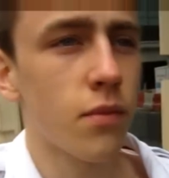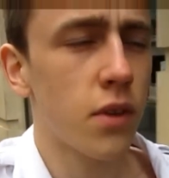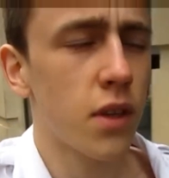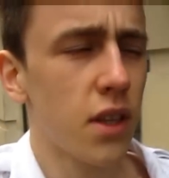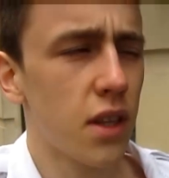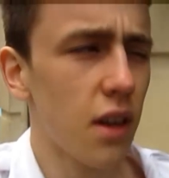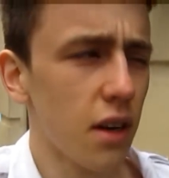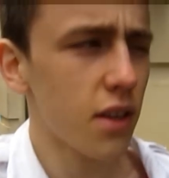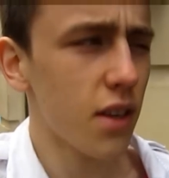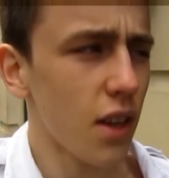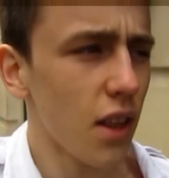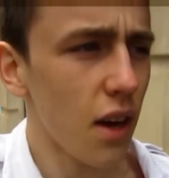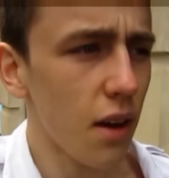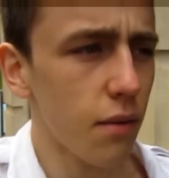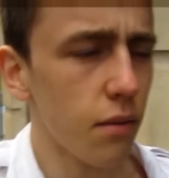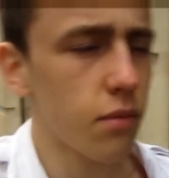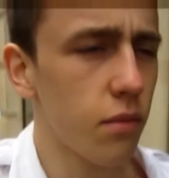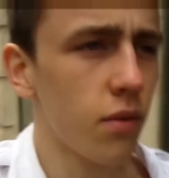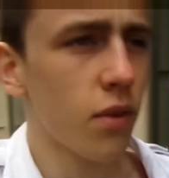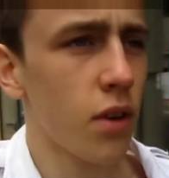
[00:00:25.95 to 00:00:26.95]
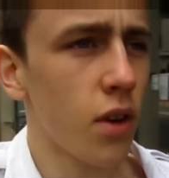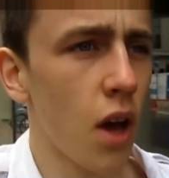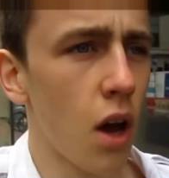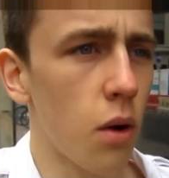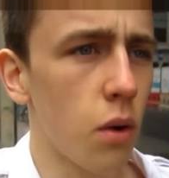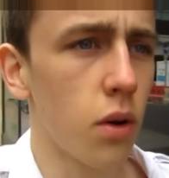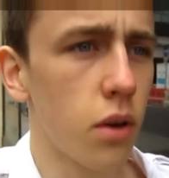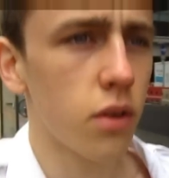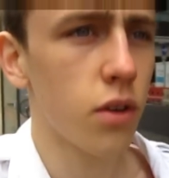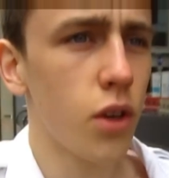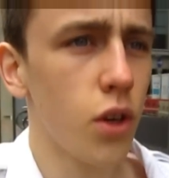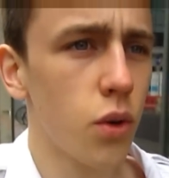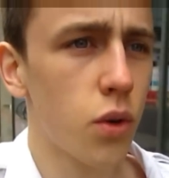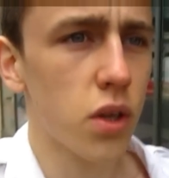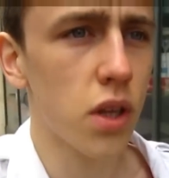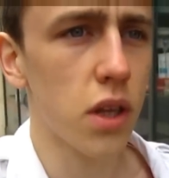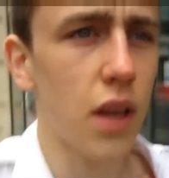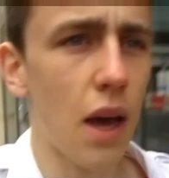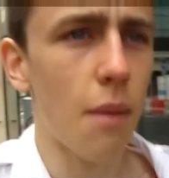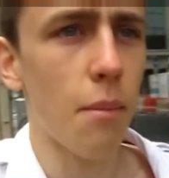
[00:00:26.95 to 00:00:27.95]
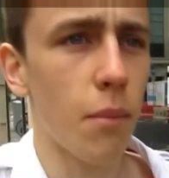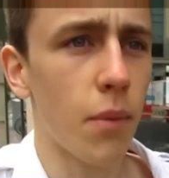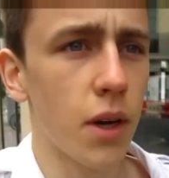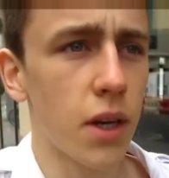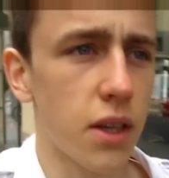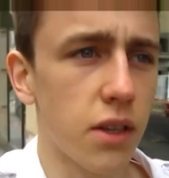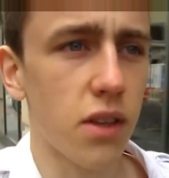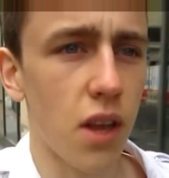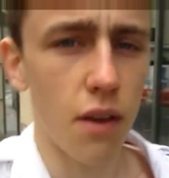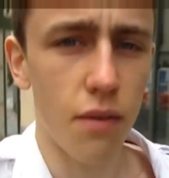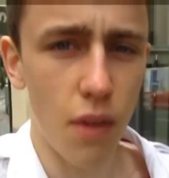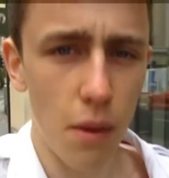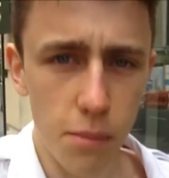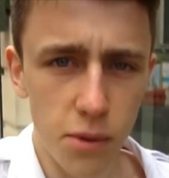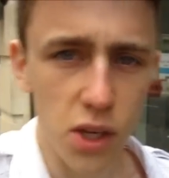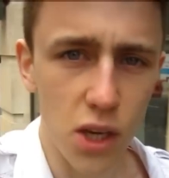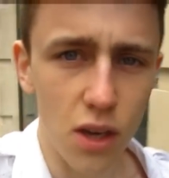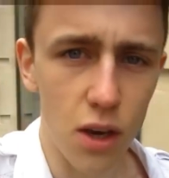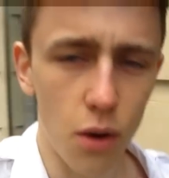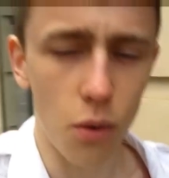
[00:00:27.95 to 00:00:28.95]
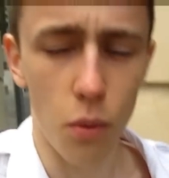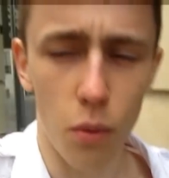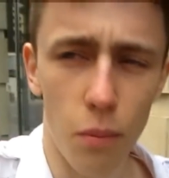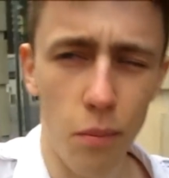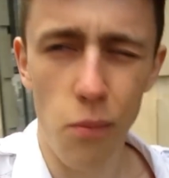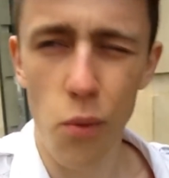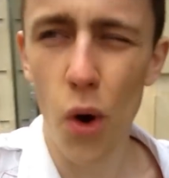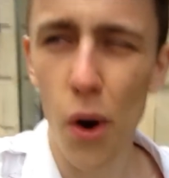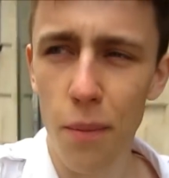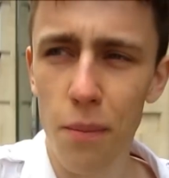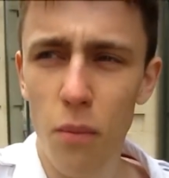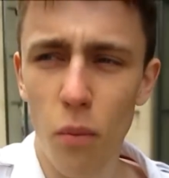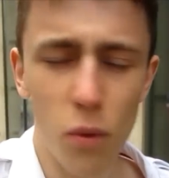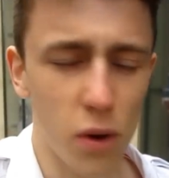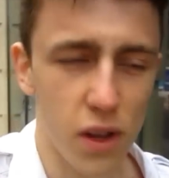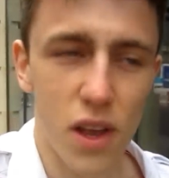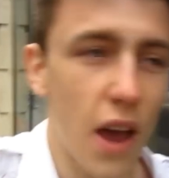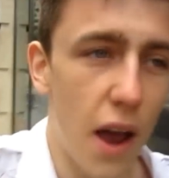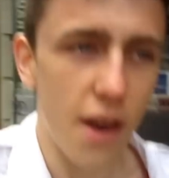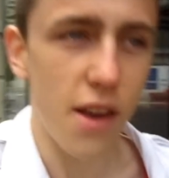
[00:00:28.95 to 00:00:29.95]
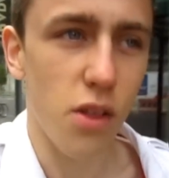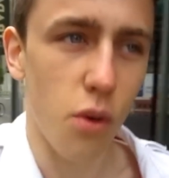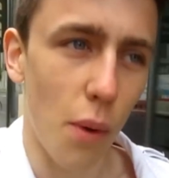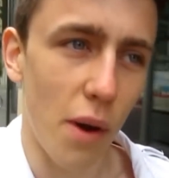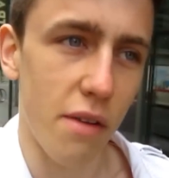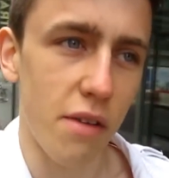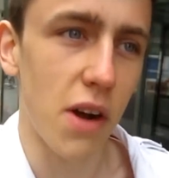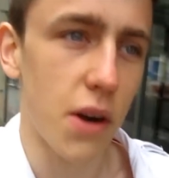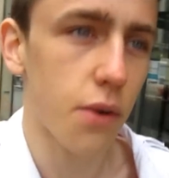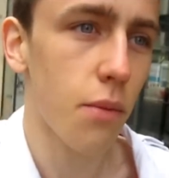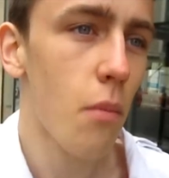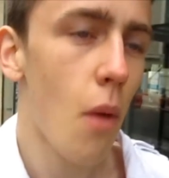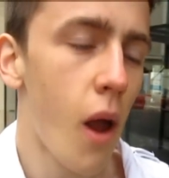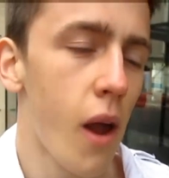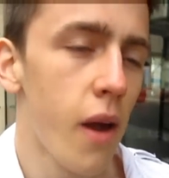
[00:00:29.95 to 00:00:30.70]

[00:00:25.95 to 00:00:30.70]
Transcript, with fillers: Did I say that? No, you to them instead of them to you. What? Well, yeah, either way around.